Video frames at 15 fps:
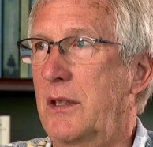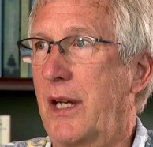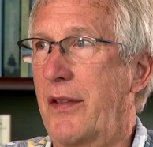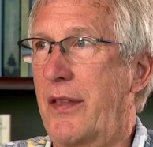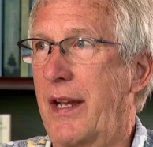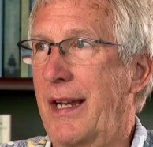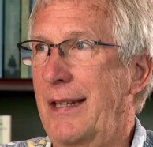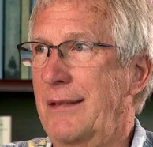
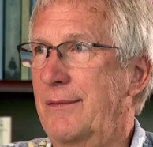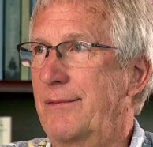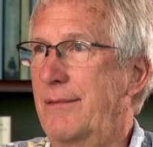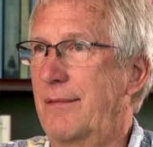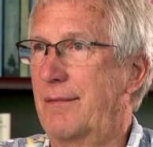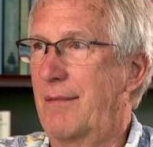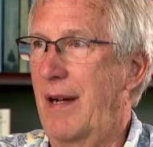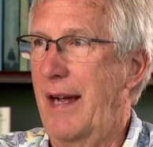and then
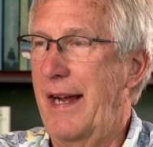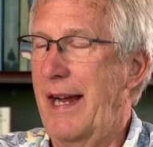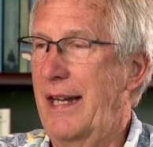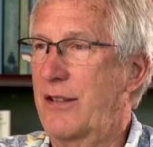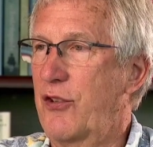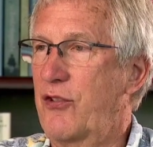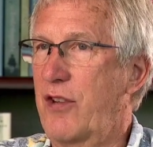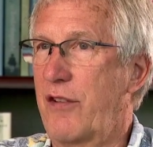I
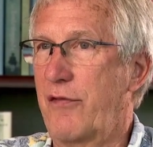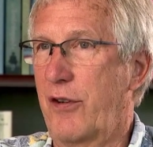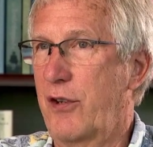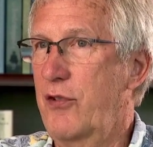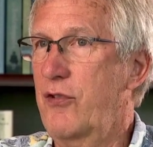had to stay very